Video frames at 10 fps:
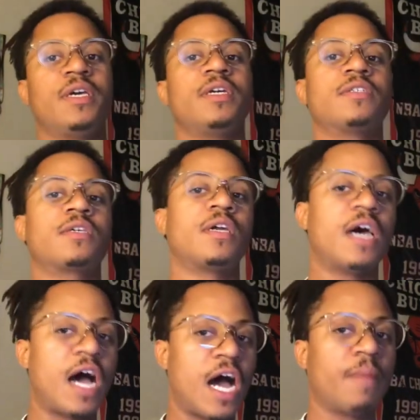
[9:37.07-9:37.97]
is
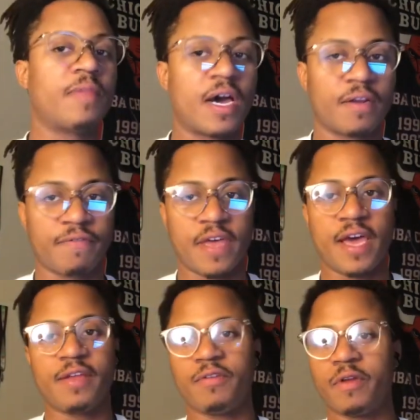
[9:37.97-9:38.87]
gonna opt out of
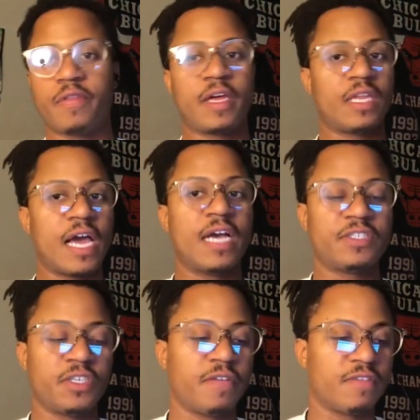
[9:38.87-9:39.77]
that, you know, that
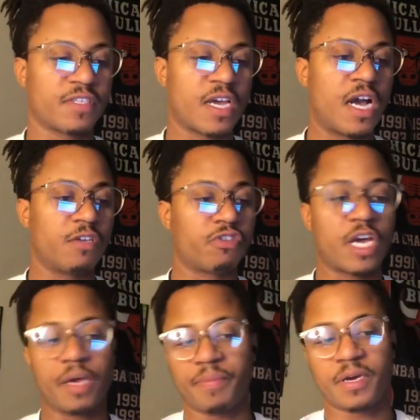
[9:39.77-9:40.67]
last year of his
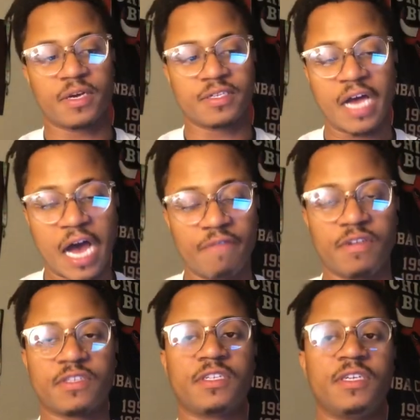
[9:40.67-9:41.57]
contract, because
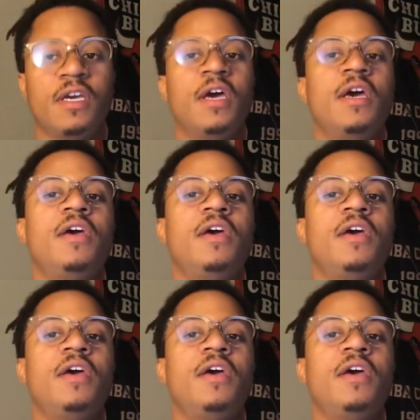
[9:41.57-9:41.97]
obviously